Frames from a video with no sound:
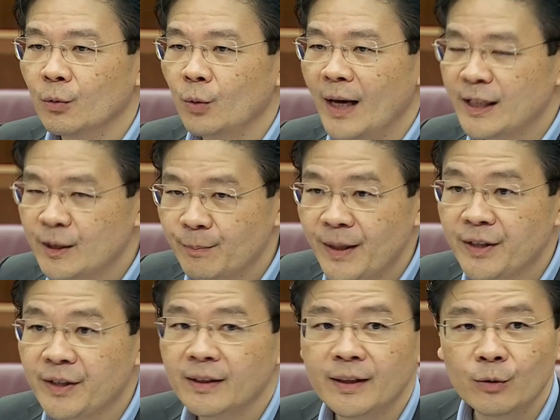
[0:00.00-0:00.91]

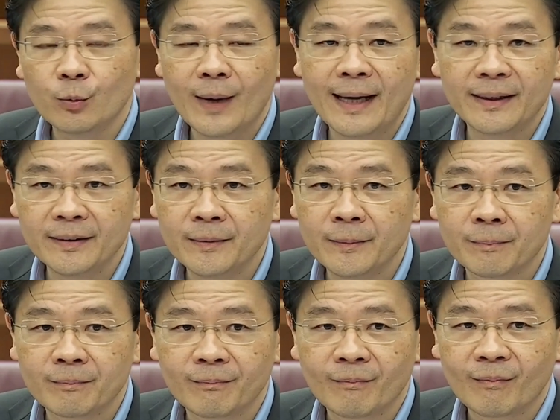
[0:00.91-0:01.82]
Especially when
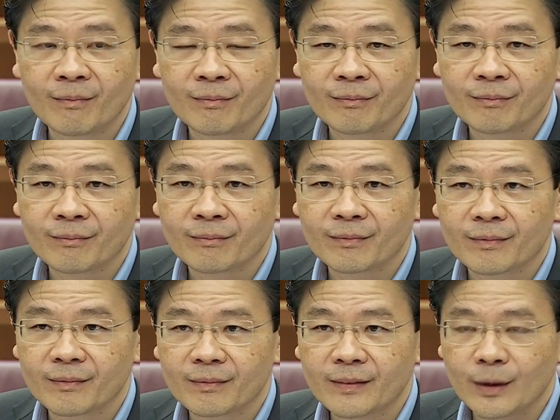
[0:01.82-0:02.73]

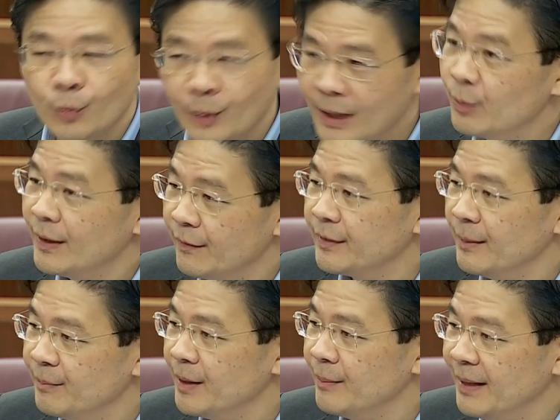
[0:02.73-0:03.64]
the way we have
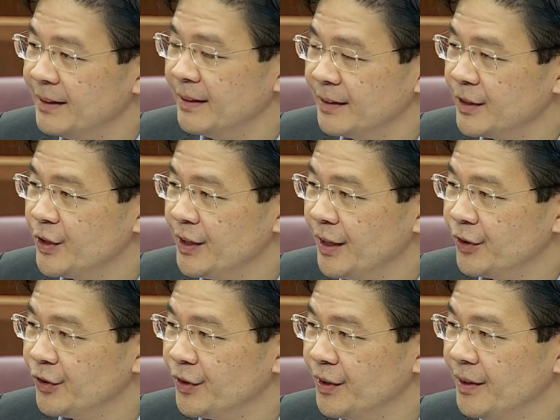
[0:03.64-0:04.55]
implemented the
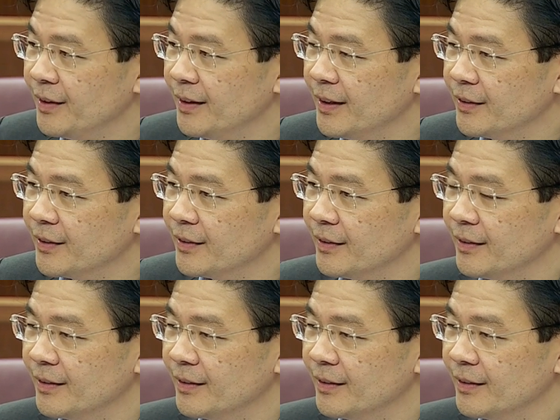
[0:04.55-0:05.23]
GST is